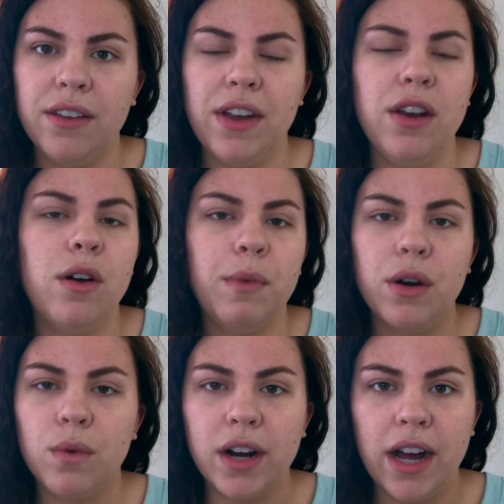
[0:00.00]
if I know I'm
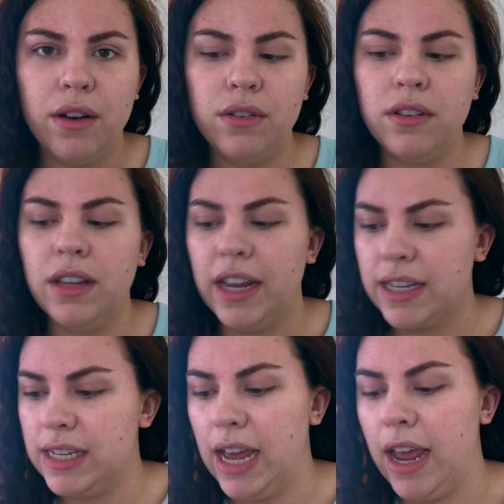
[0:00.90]
gonna work out the
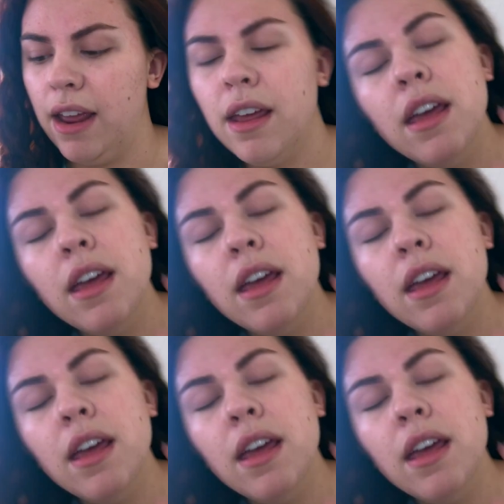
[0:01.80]
next day,